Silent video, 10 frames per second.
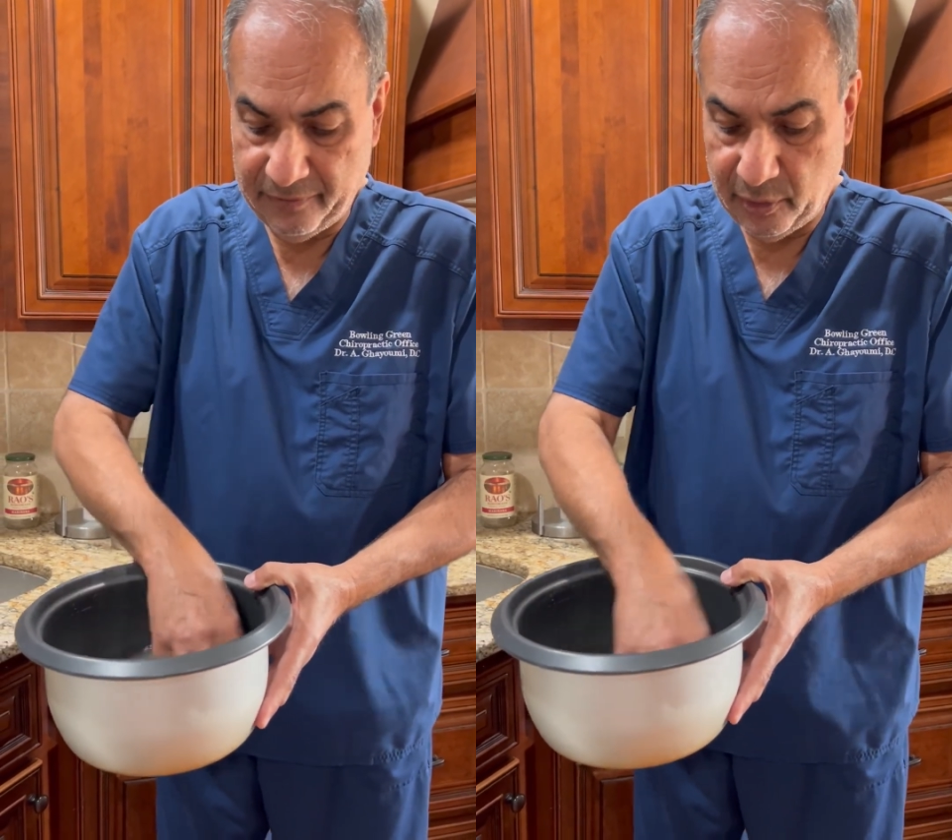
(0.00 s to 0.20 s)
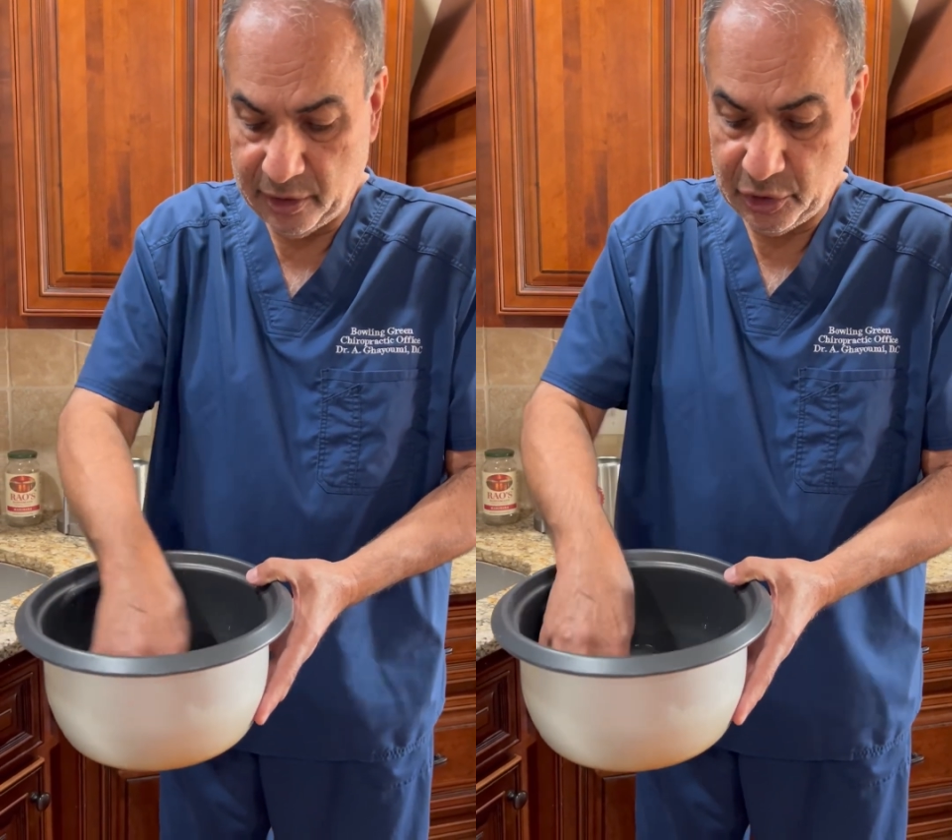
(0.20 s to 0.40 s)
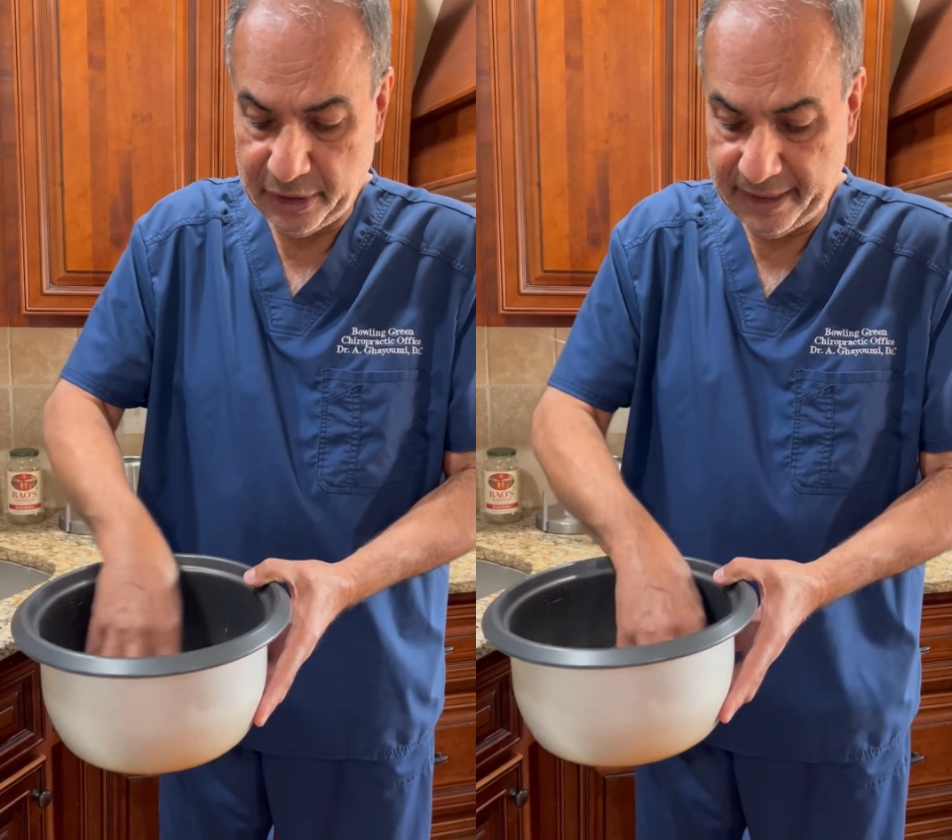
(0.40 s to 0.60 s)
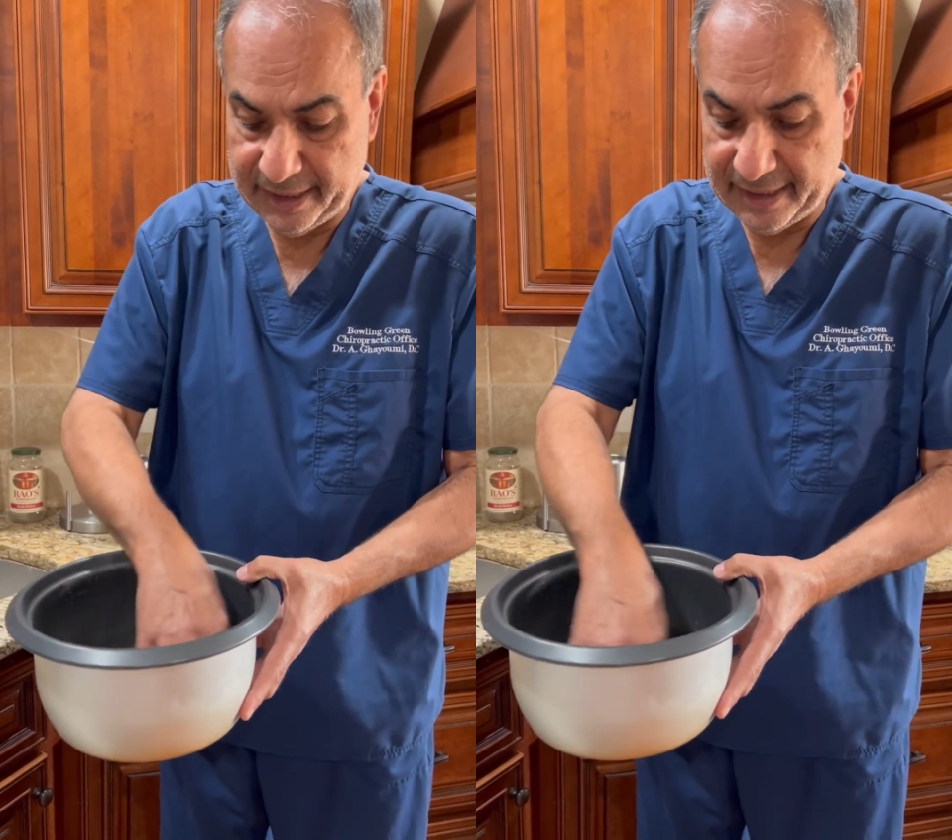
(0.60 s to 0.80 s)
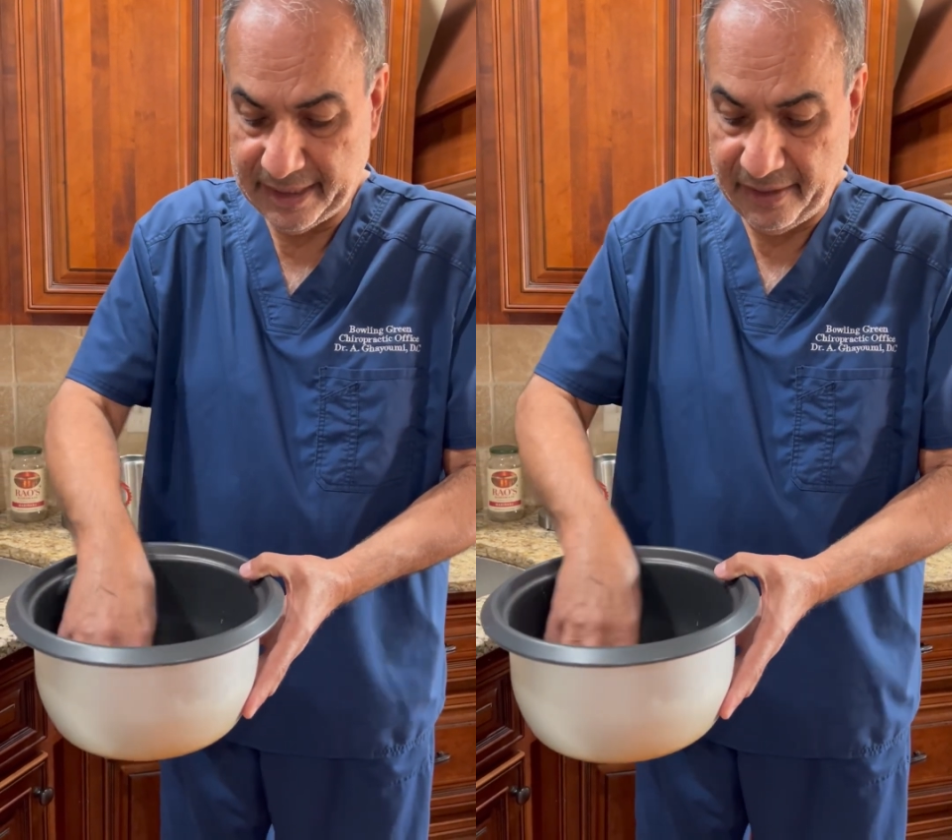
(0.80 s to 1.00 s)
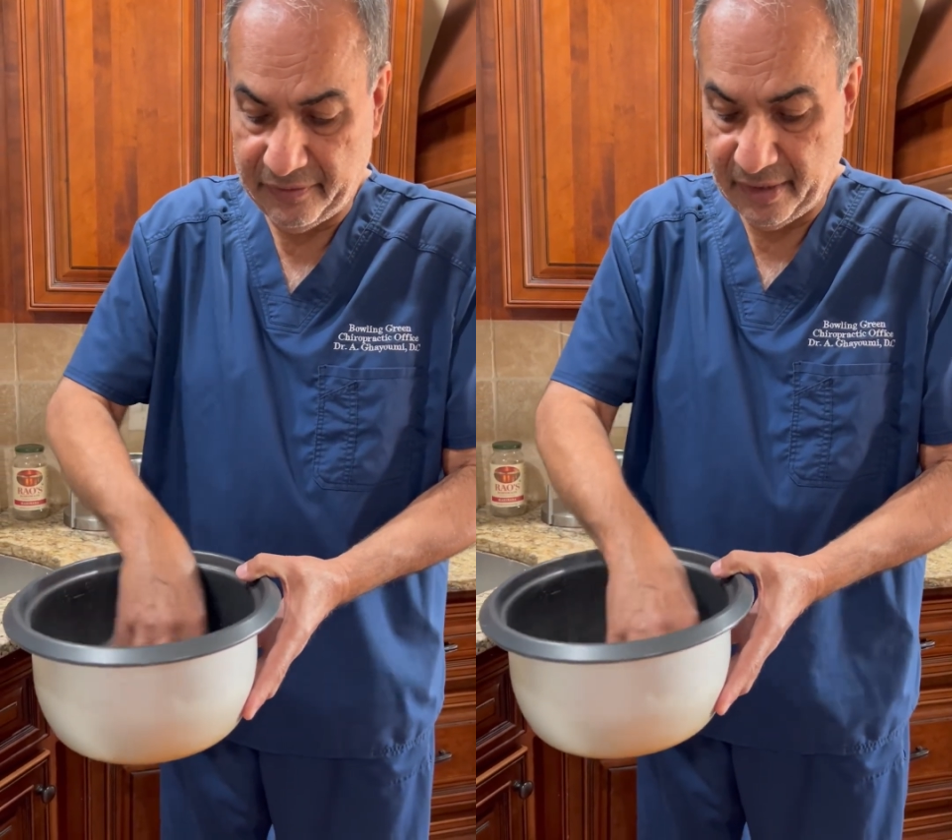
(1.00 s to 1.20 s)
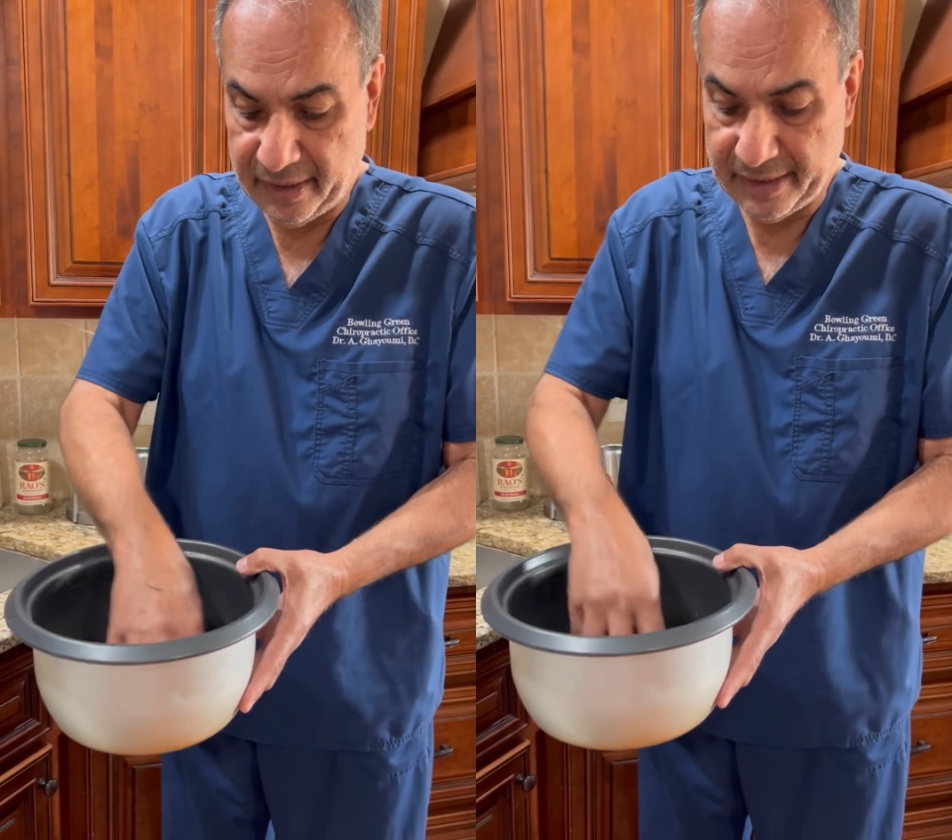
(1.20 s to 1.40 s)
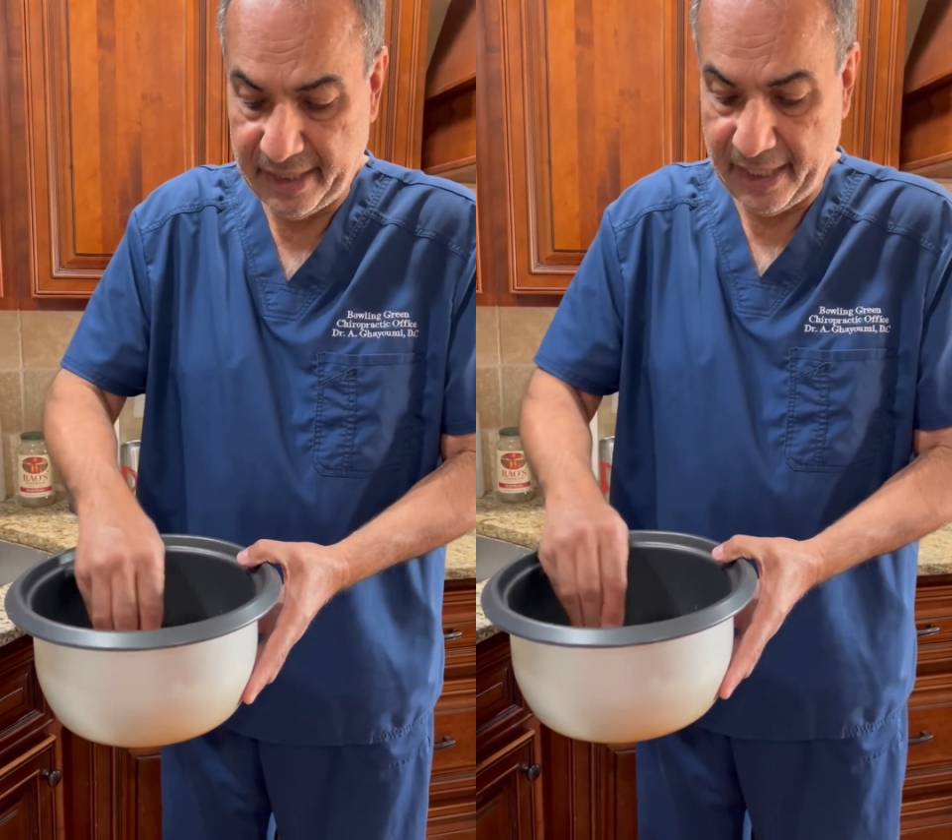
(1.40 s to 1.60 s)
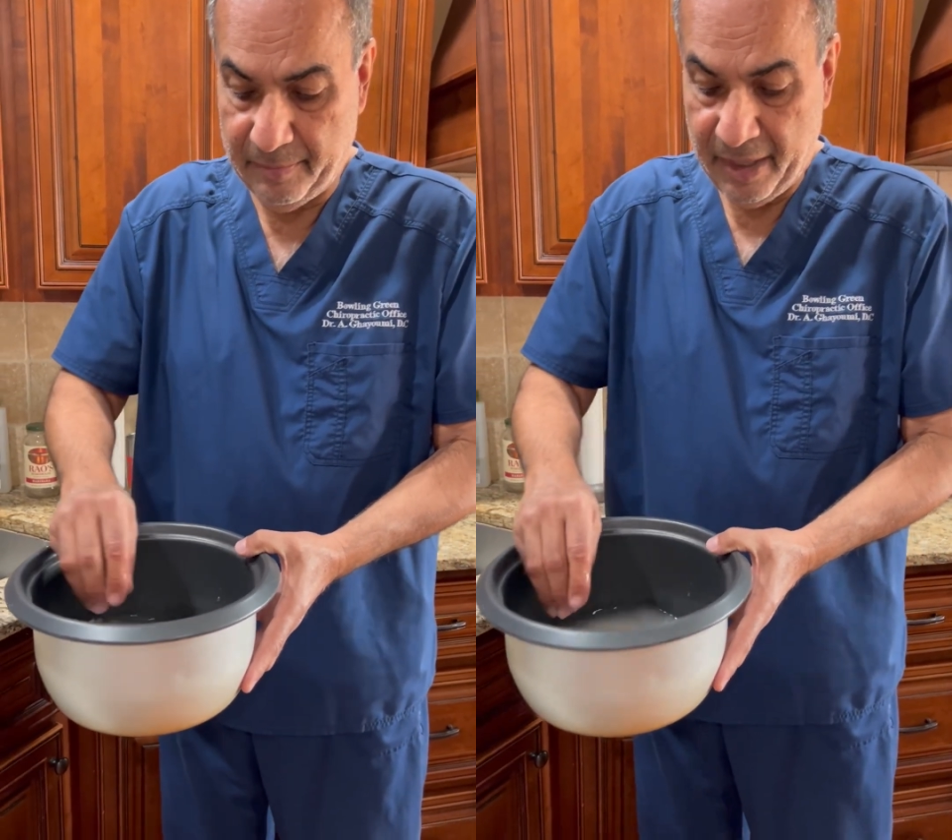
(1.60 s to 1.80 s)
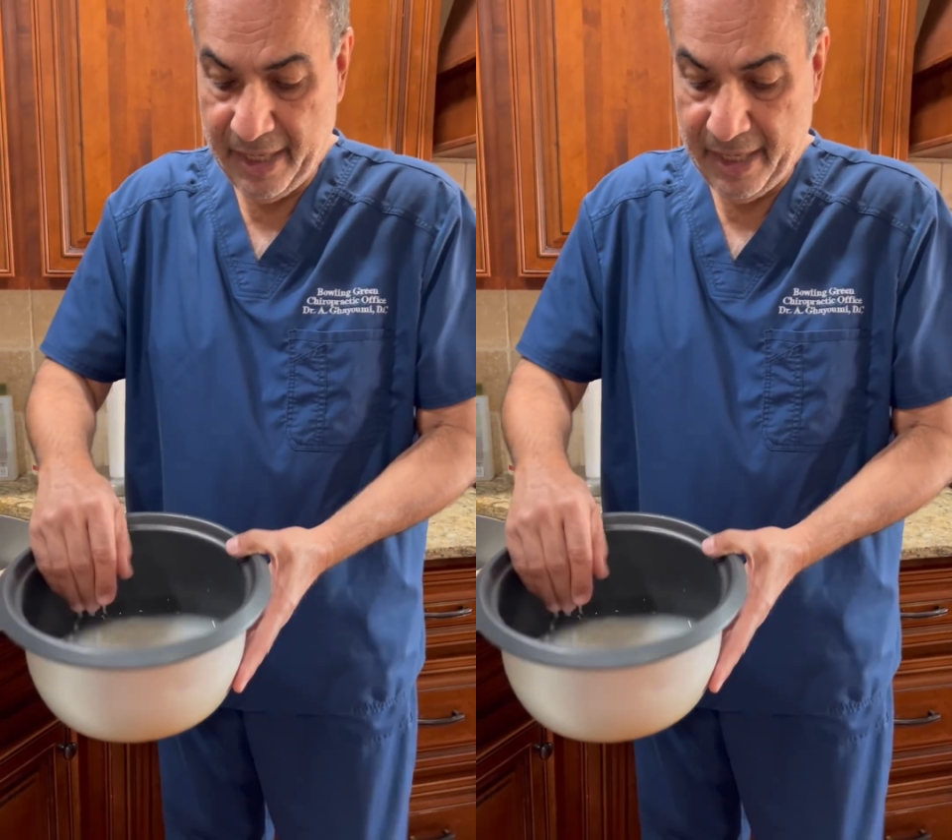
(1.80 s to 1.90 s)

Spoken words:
washing it several times,